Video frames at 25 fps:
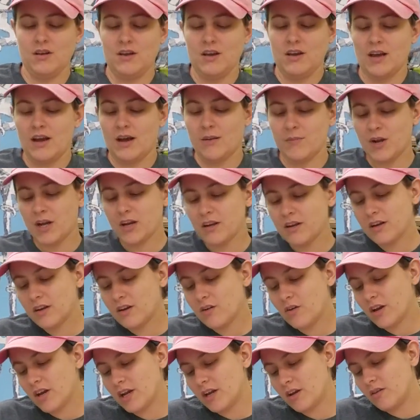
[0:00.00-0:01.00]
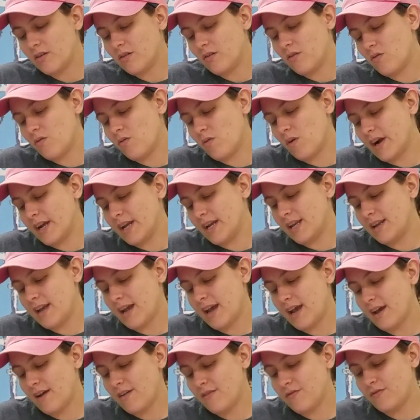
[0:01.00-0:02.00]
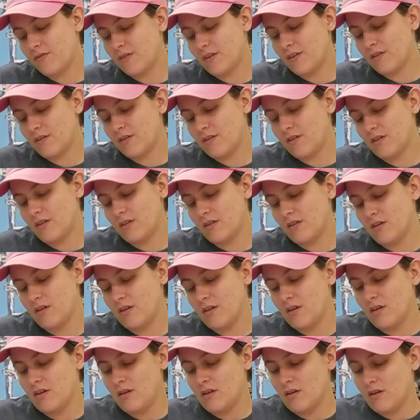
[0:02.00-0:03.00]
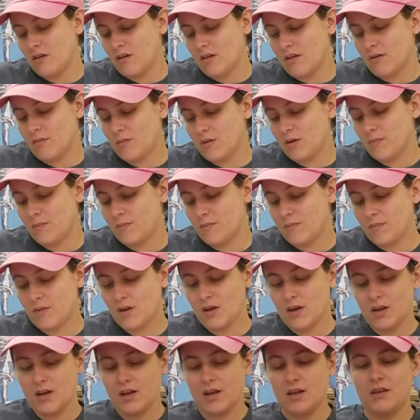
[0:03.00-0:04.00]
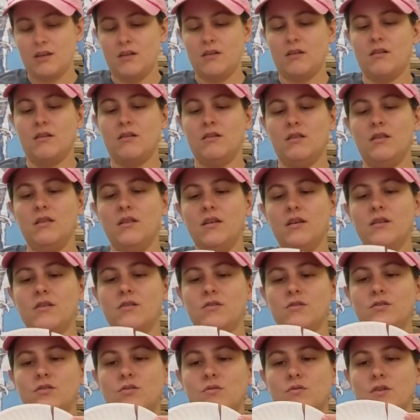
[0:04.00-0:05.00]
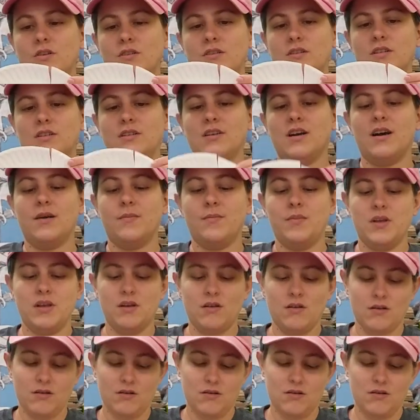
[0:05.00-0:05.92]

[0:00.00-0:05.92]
I'm not gonna cut it quite in half. I'm gonna cut it a little towards the top here.